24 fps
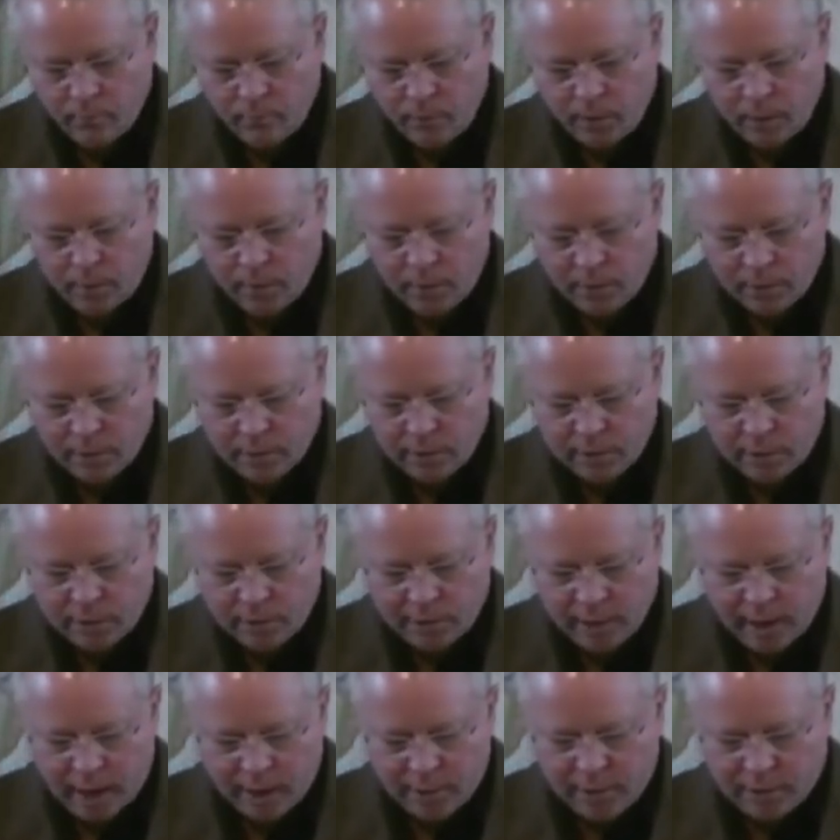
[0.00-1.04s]
And this is a
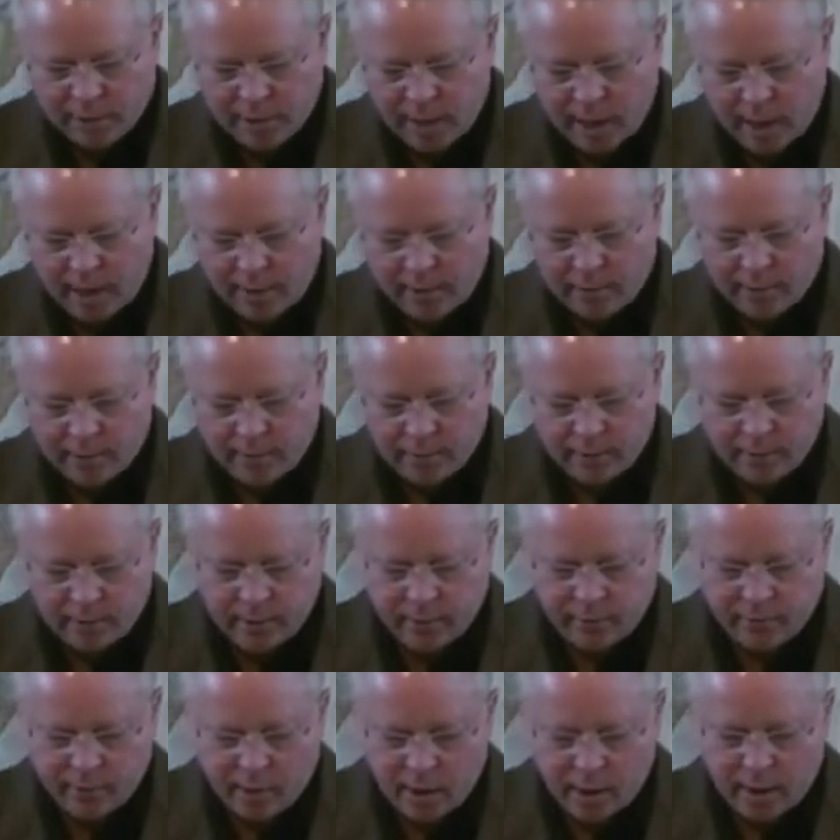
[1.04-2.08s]
sad state,
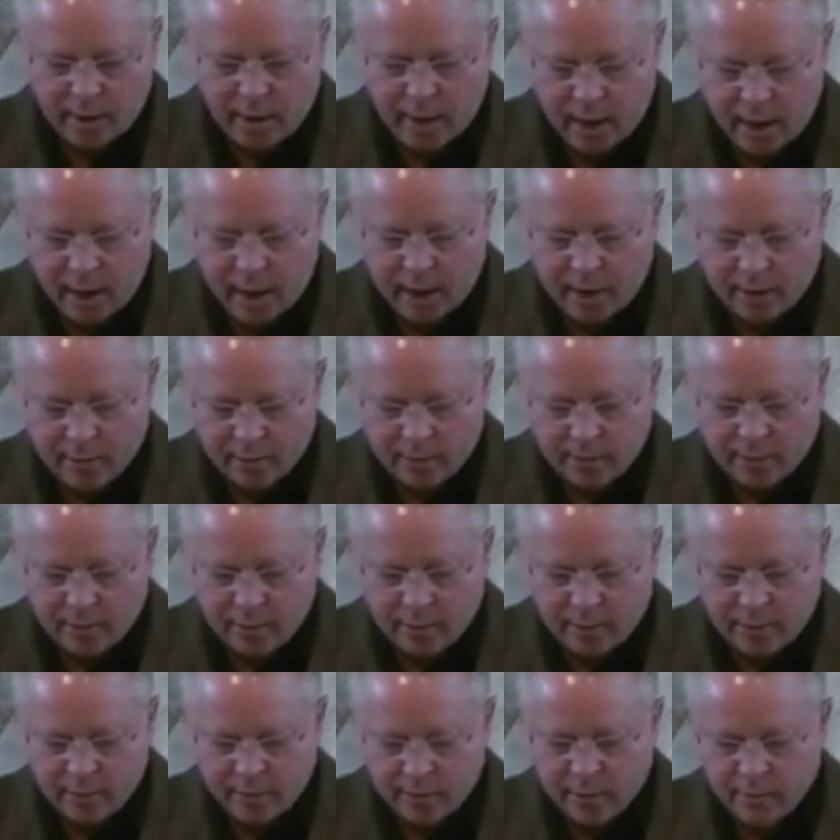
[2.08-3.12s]
if not an end,
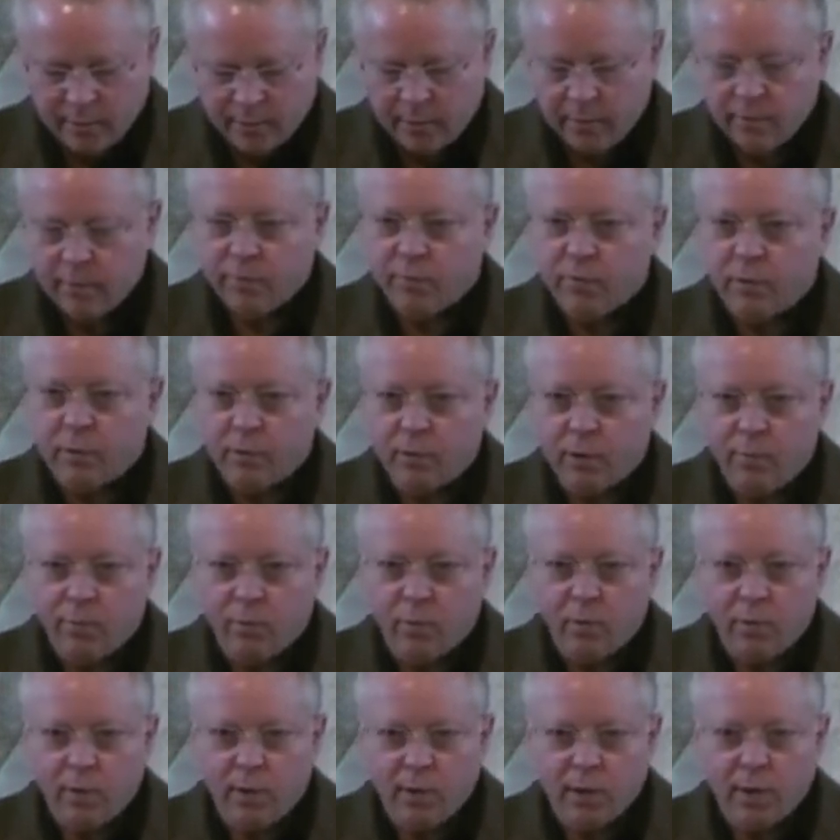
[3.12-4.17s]
for
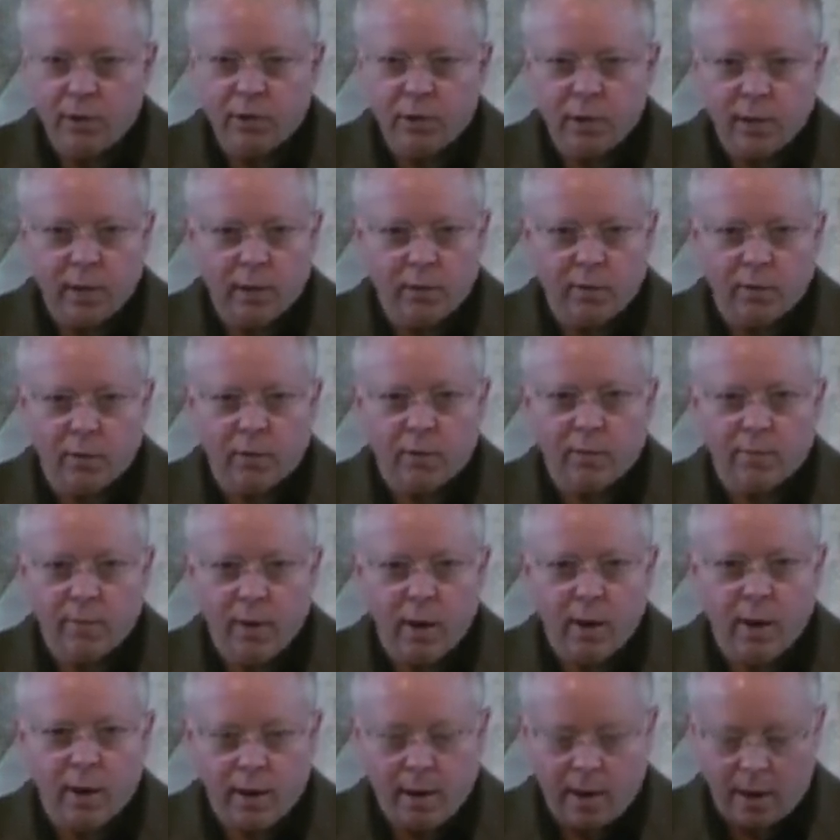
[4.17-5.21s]
liberal religion in North
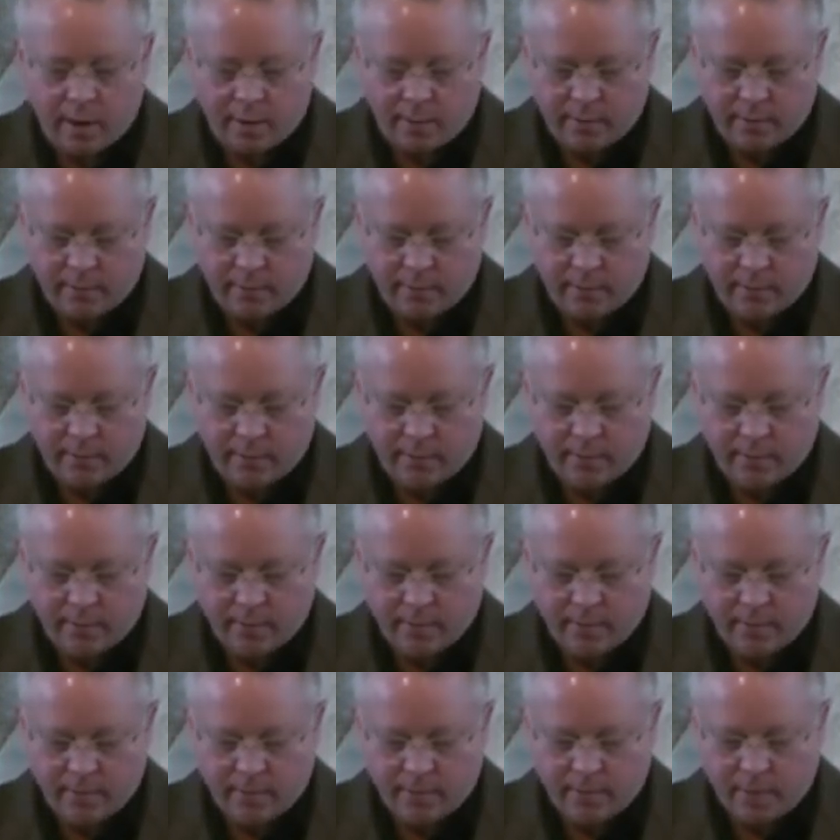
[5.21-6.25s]
America,
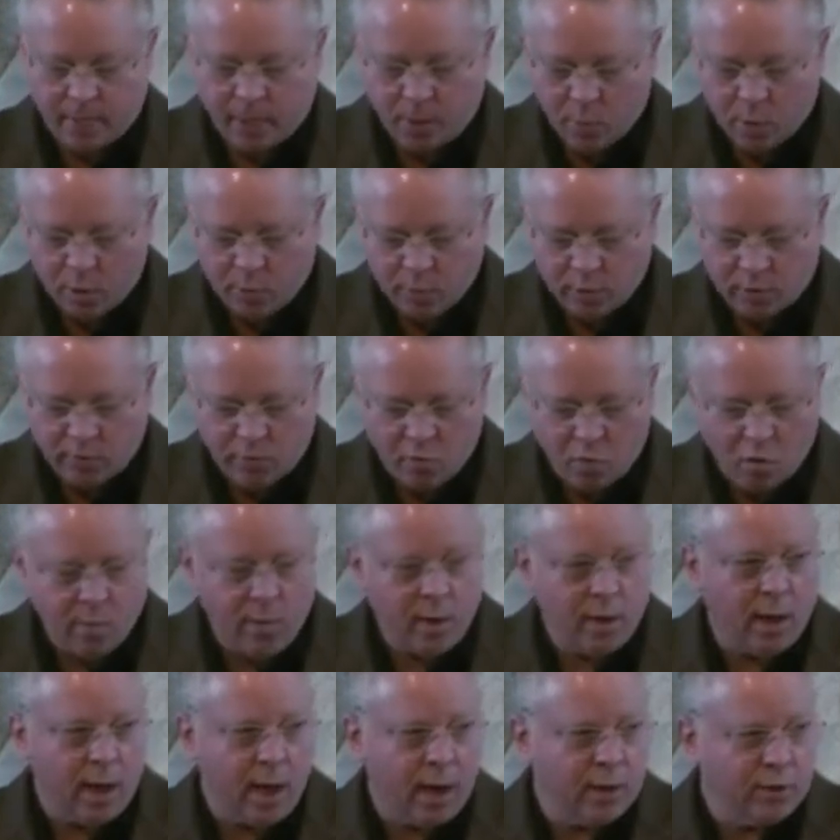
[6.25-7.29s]
which was
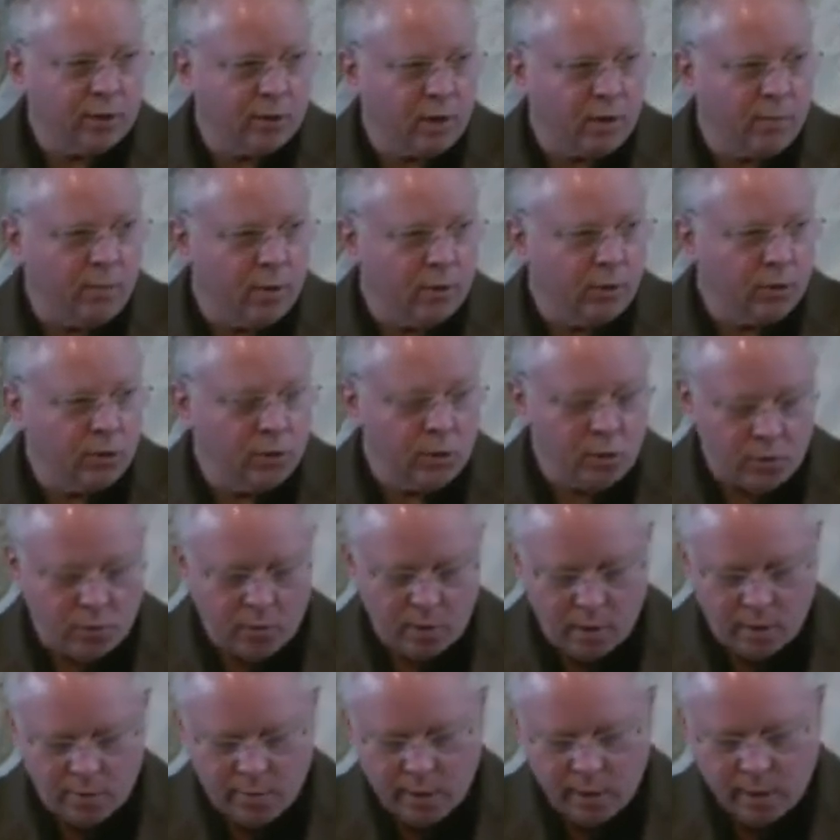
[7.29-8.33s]
formalized almost
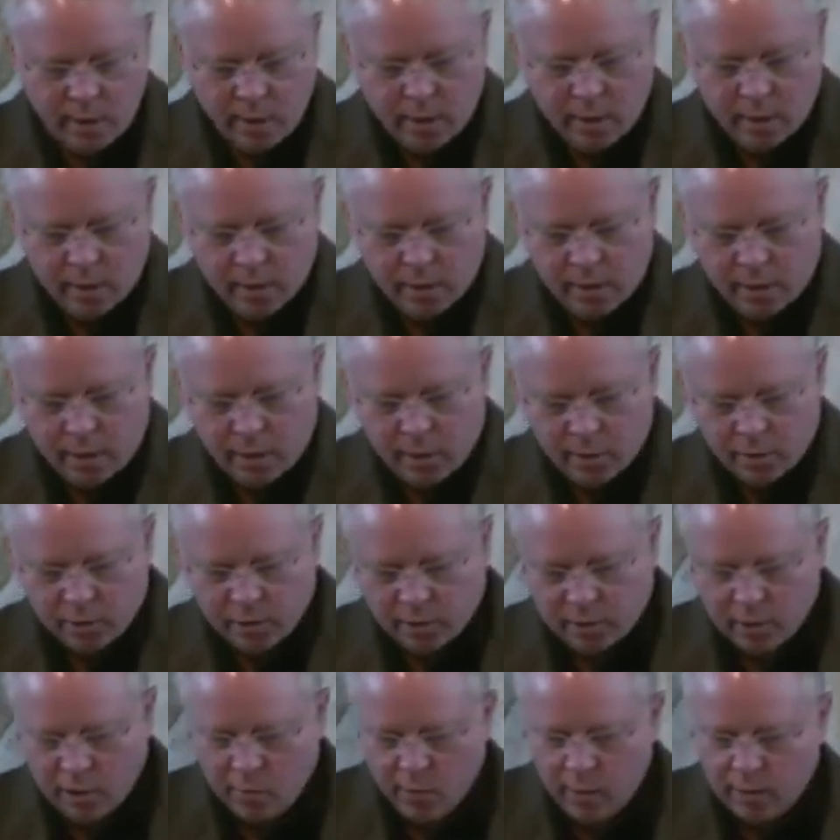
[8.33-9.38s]
200 years
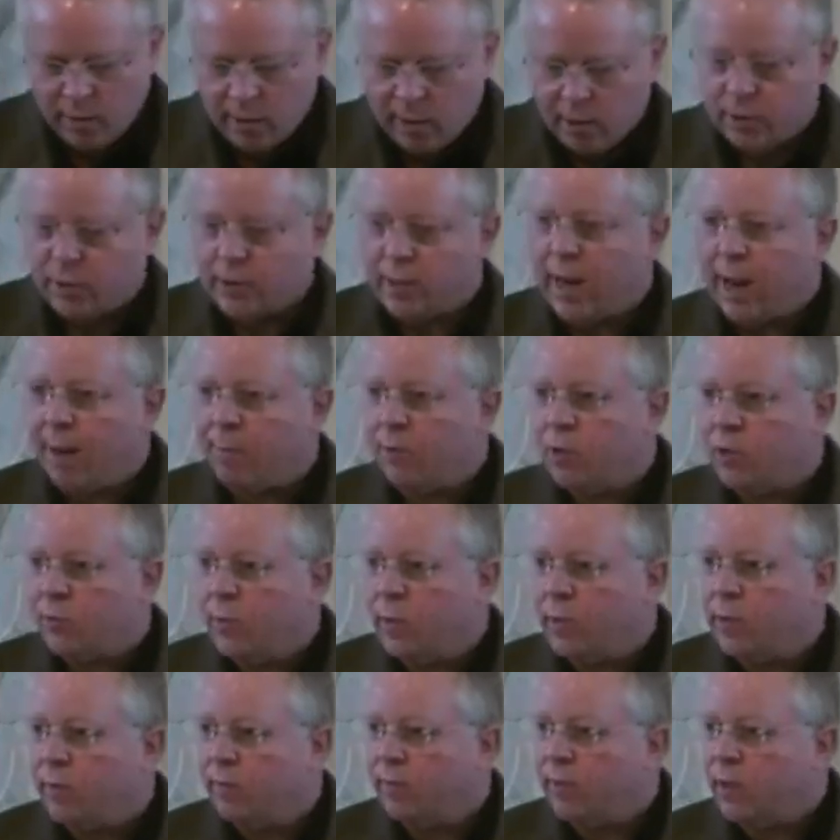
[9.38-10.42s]
ago with the
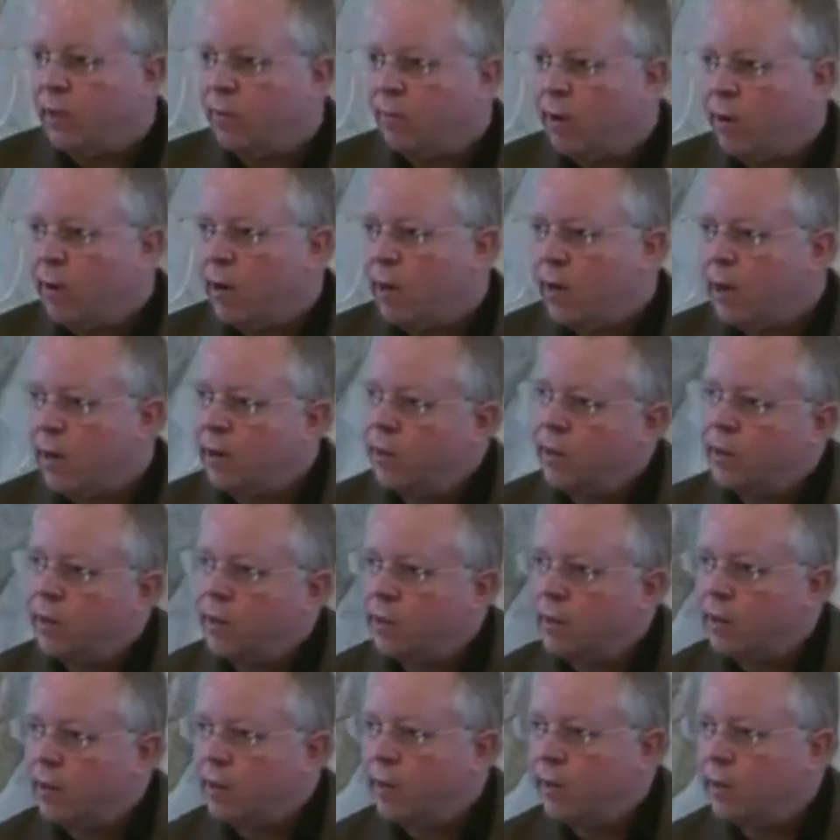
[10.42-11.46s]
establishment of the American
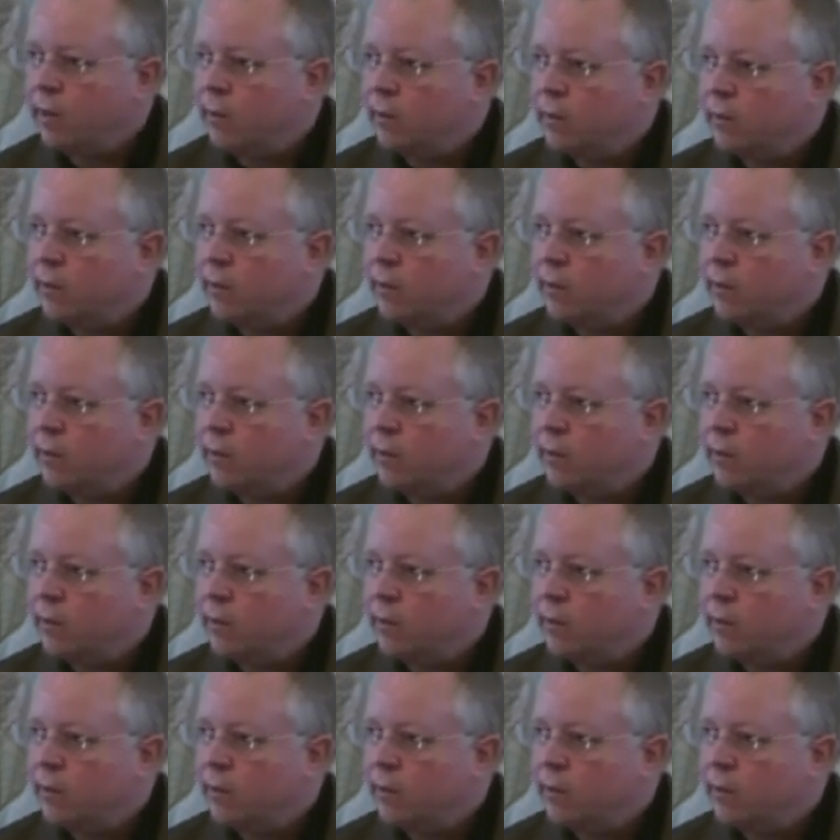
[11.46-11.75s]
Unitarian